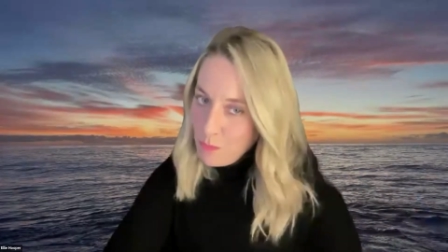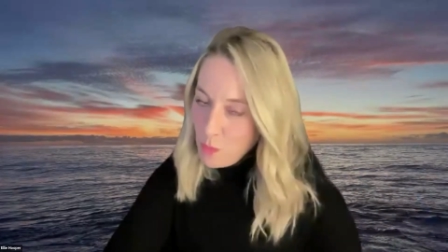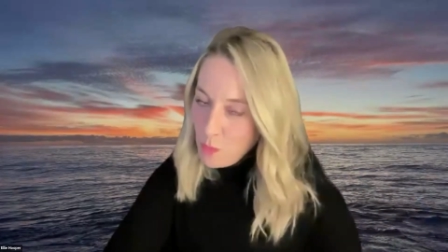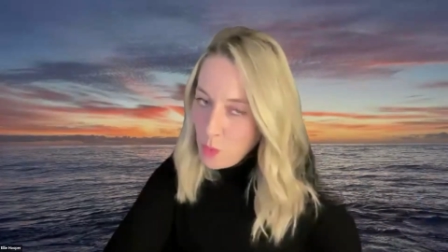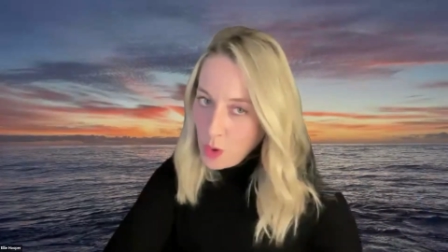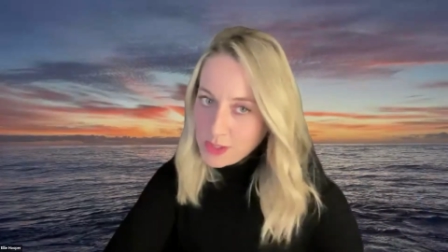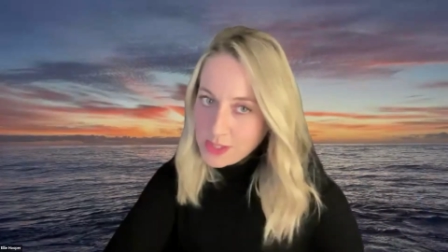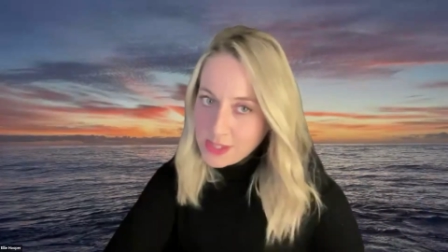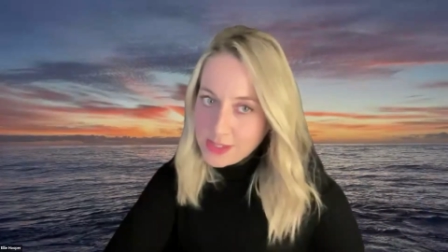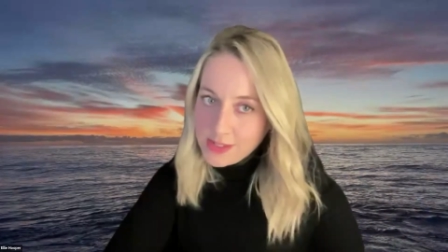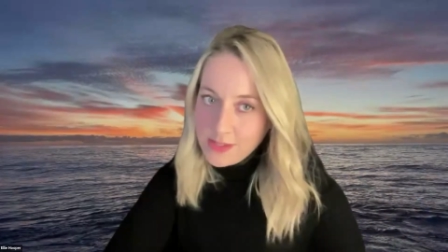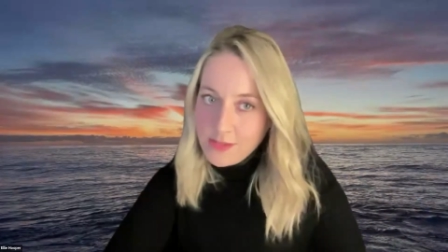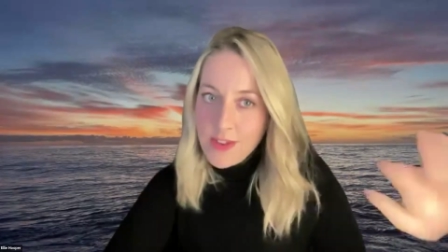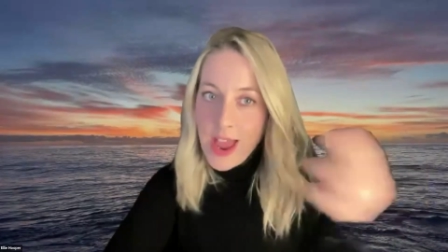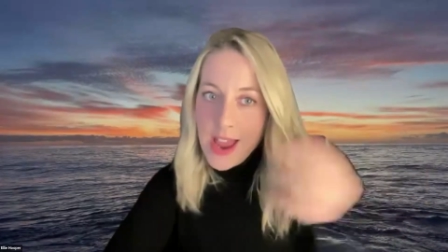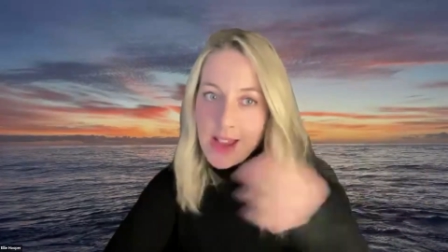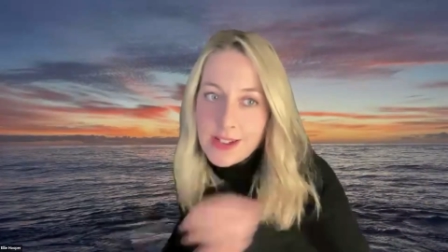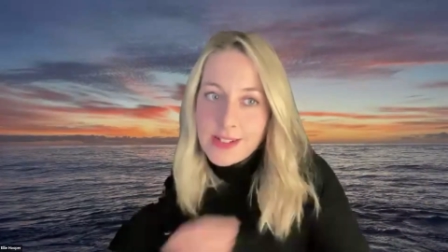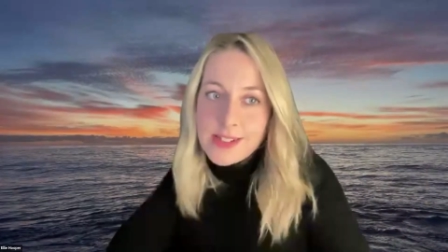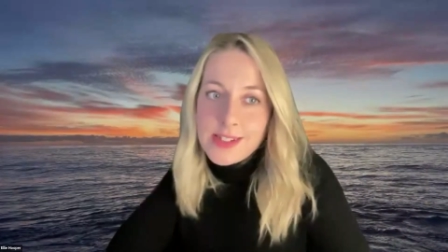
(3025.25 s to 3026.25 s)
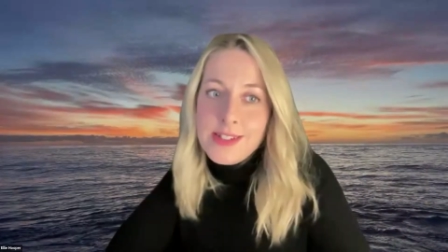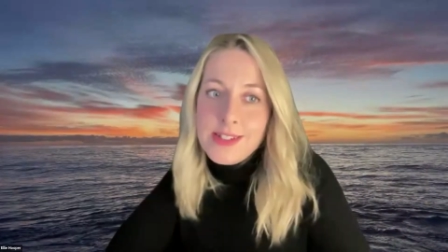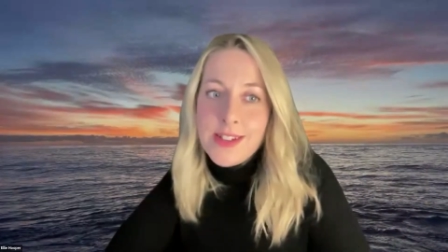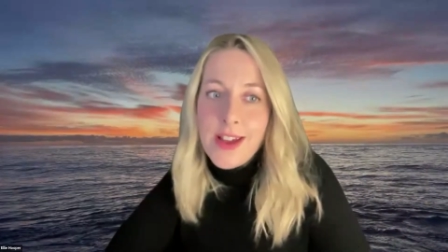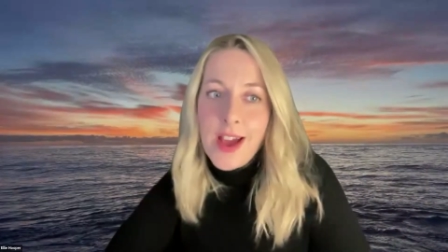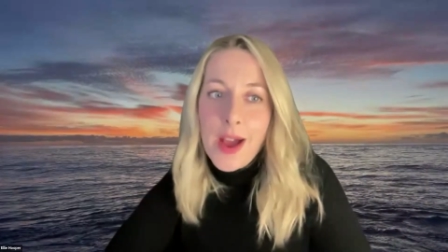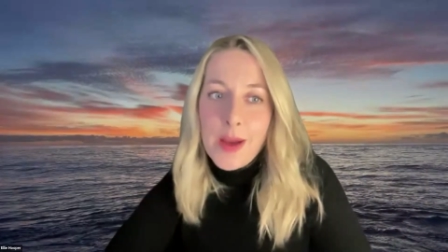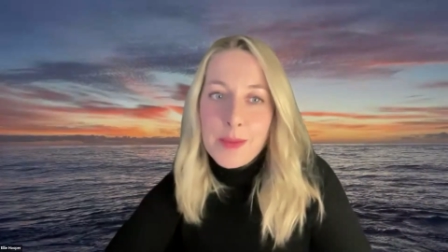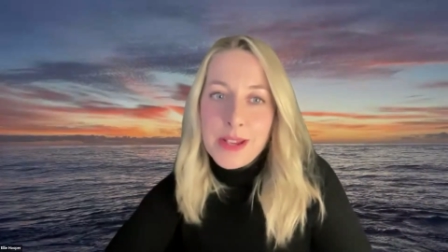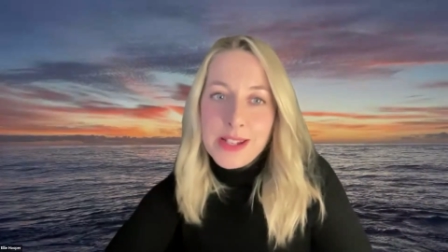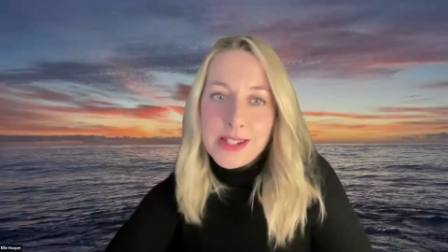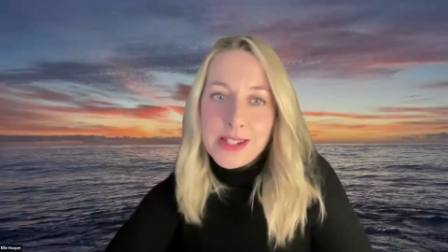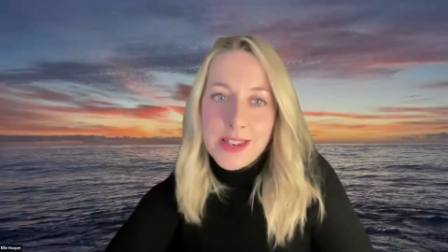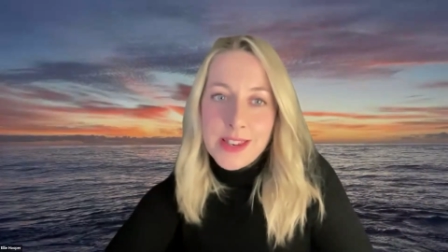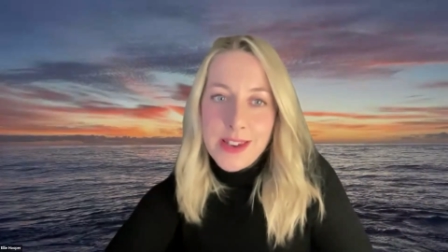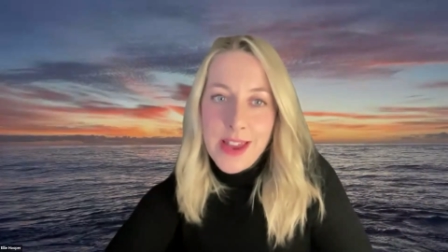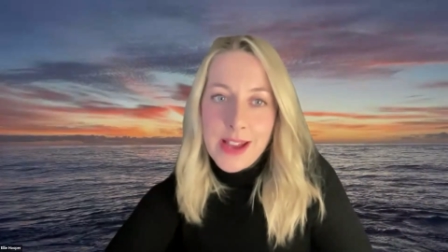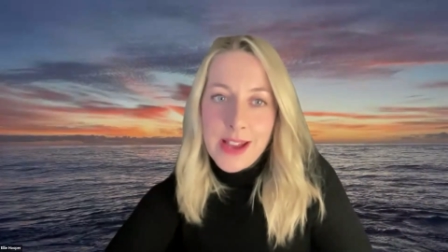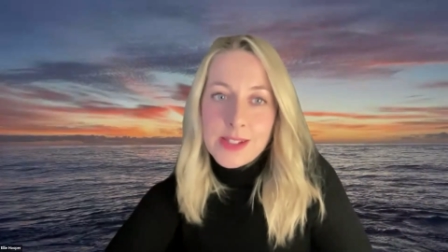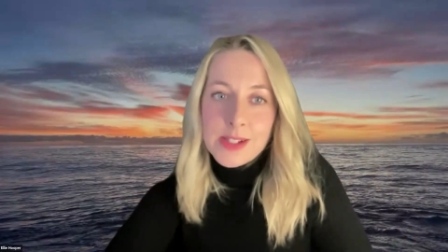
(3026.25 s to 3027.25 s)
what's next is
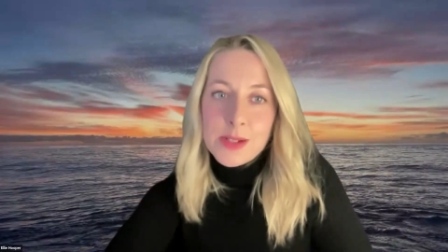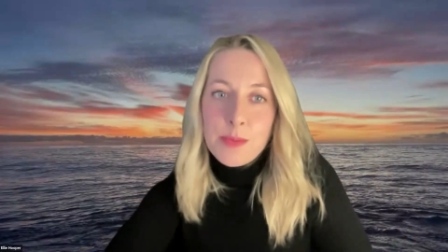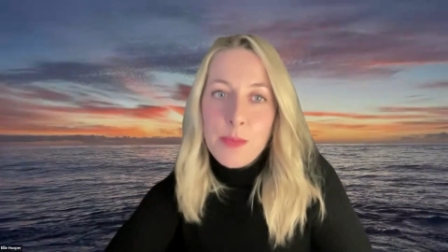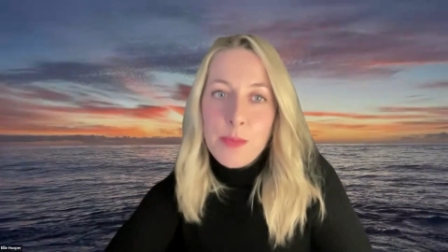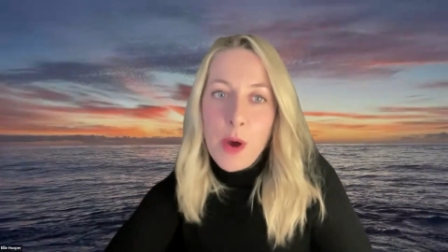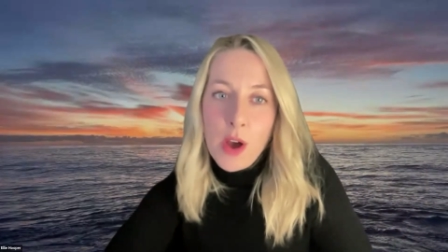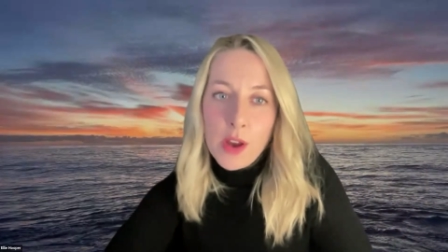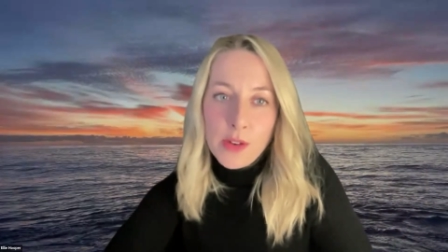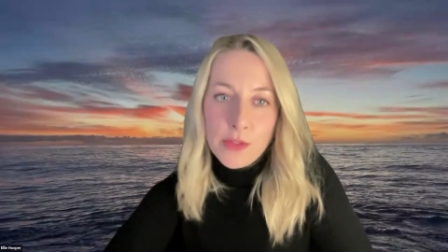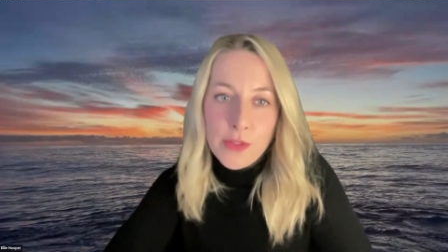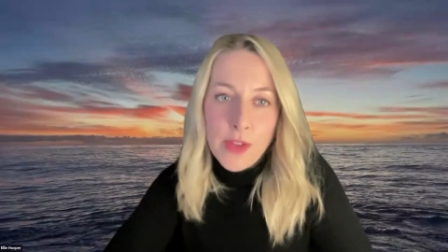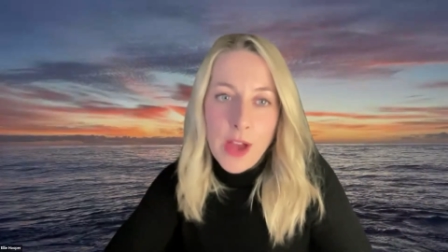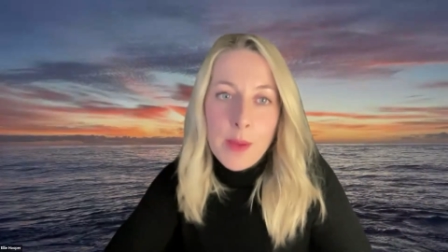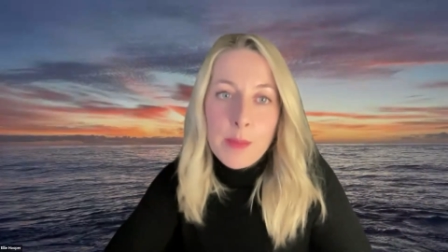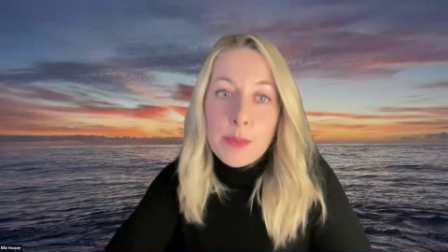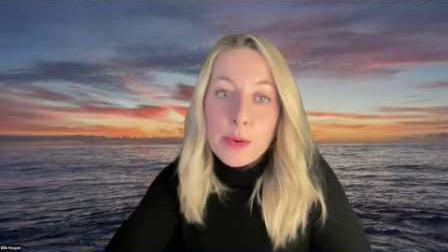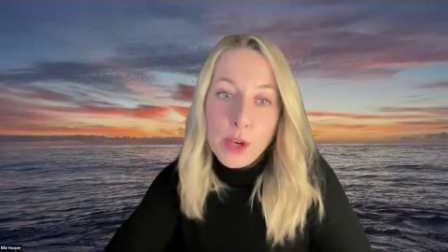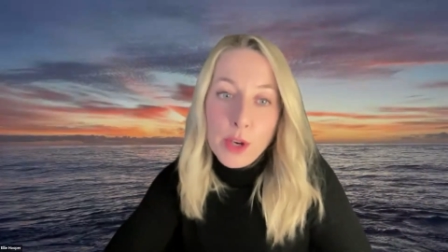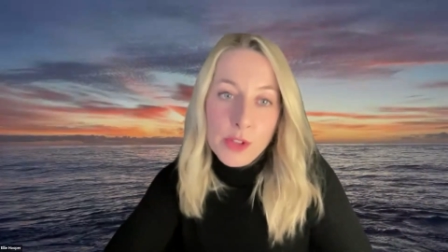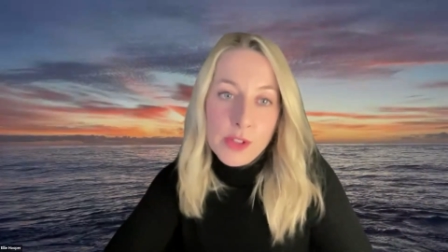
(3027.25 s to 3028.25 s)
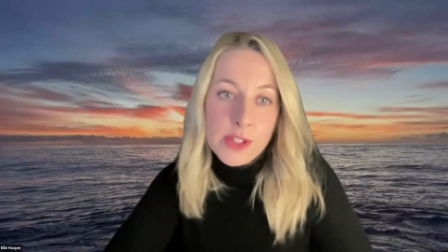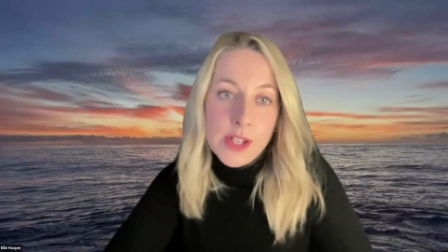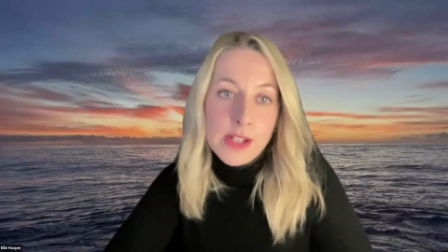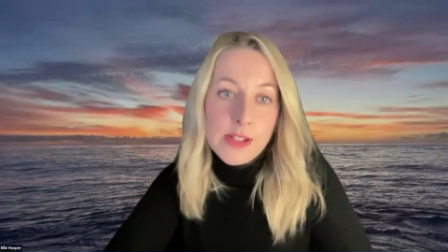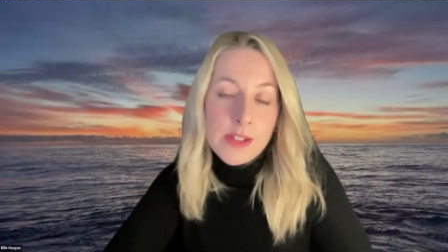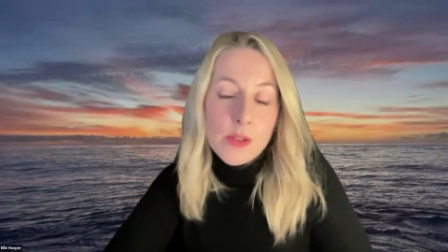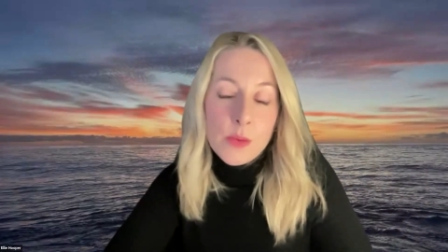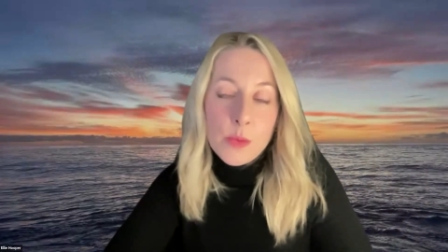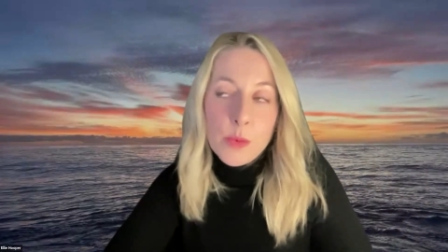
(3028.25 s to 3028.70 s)
the next part of that process.